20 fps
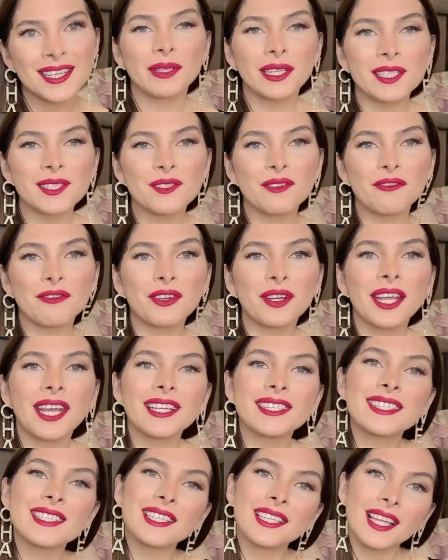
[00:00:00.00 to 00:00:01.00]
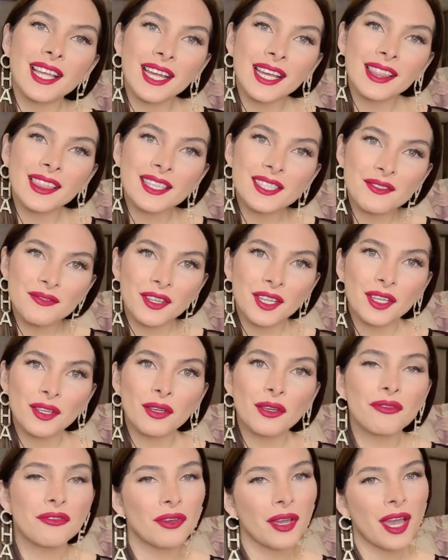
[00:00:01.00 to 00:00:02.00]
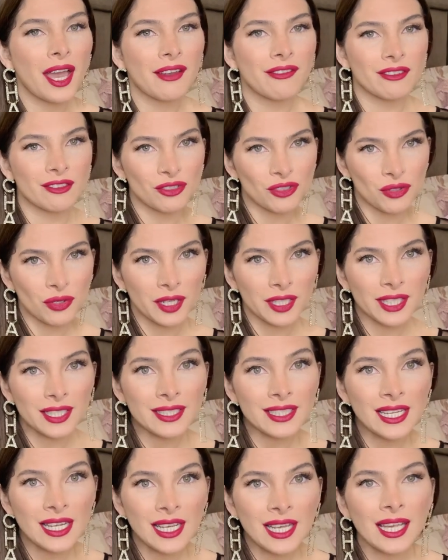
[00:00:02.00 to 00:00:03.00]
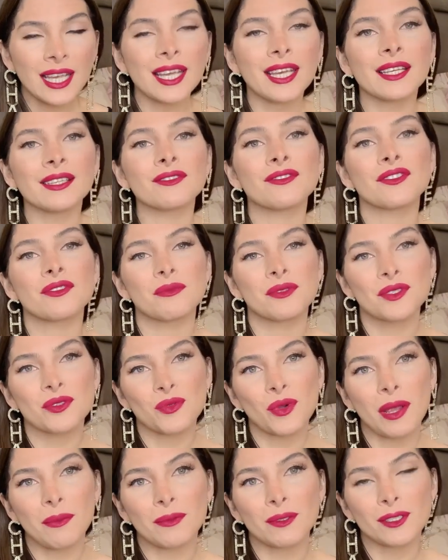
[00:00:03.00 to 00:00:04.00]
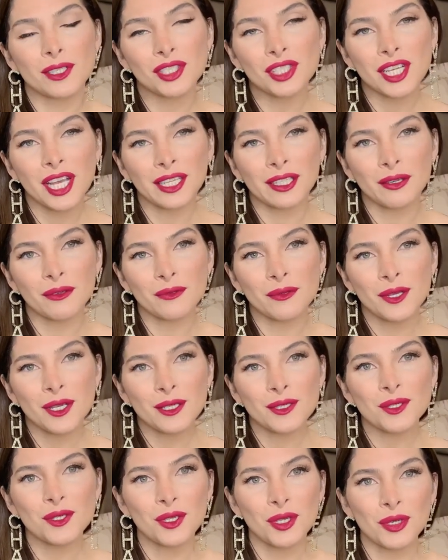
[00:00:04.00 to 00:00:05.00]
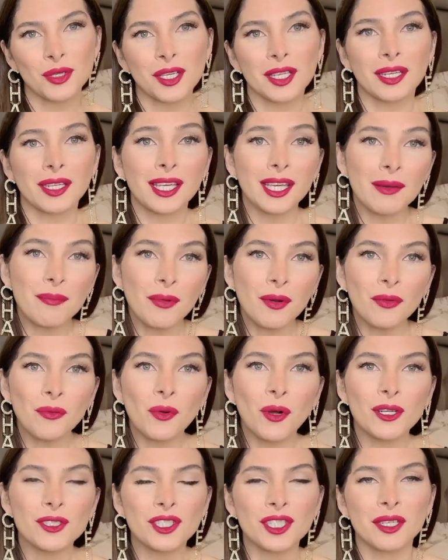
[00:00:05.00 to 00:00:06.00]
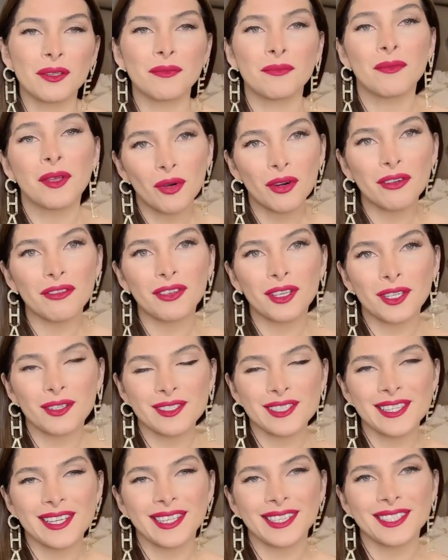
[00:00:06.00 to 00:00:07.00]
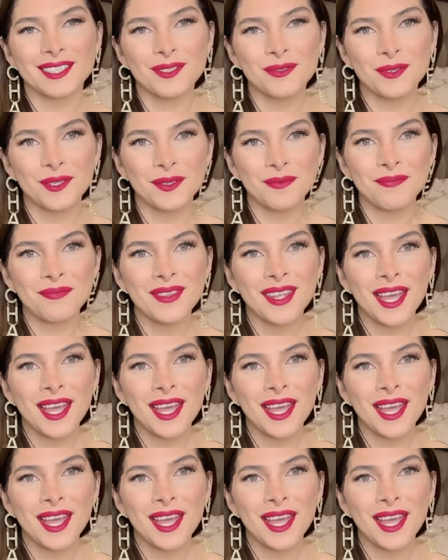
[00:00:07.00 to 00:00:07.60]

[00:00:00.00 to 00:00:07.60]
Please don't forget to like this video if you have enjoyed it and subscribe to the channel so you can keep on watching more videos like this one.